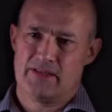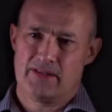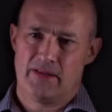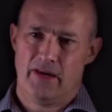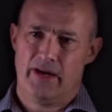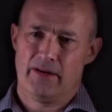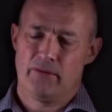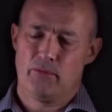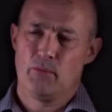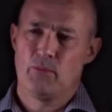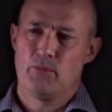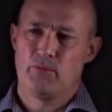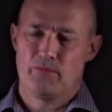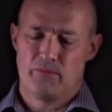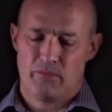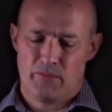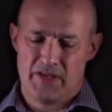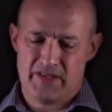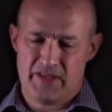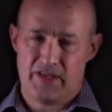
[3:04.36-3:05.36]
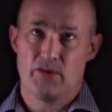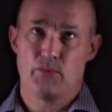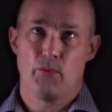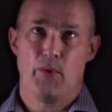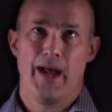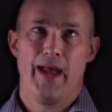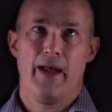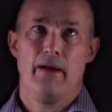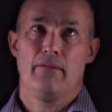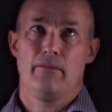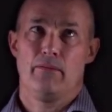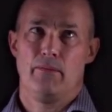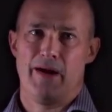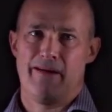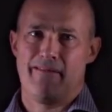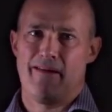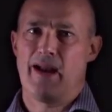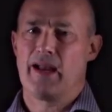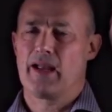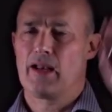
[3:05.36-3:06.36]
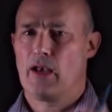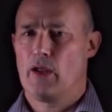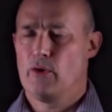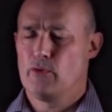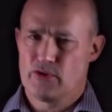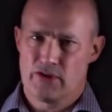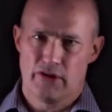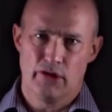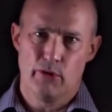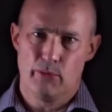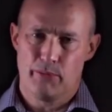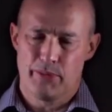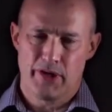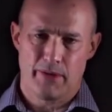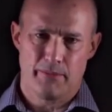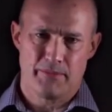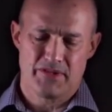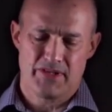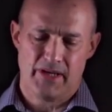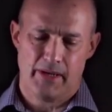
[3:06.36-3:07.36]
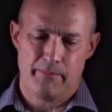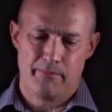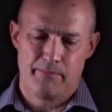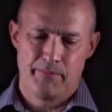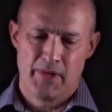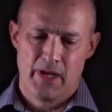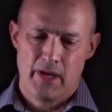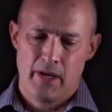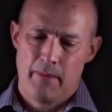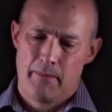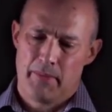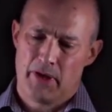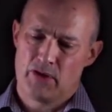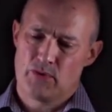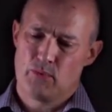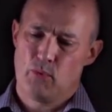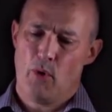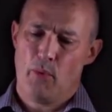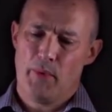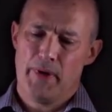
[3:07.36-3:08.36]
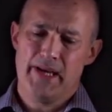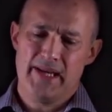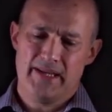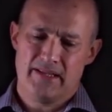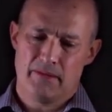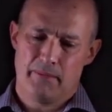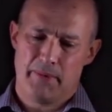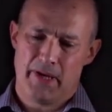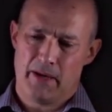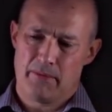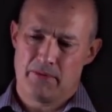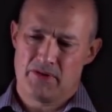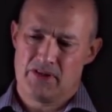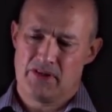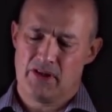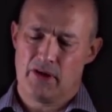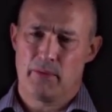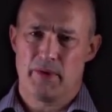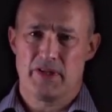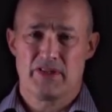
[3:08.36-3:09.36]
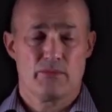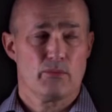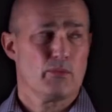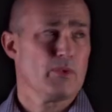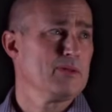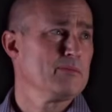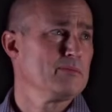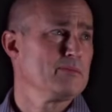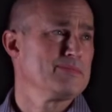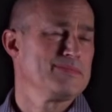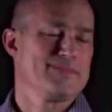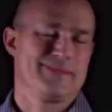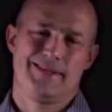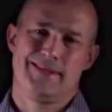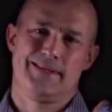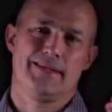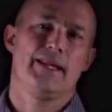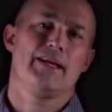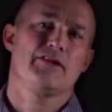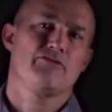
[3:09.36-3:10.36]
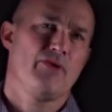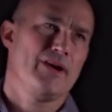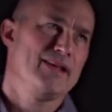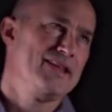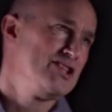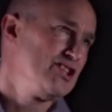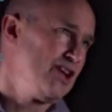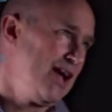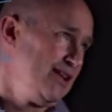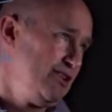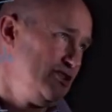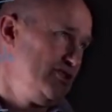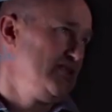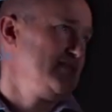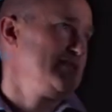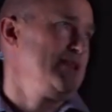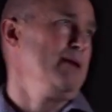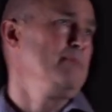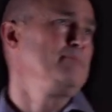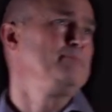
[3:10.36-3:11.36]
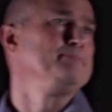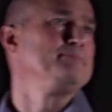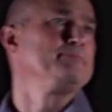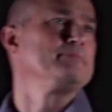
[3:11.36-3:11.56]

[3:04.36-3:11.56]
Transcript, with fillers: side, and this is where, where our closed loop comes in. Because what we need to be able to do is, well, let's write the challenges down.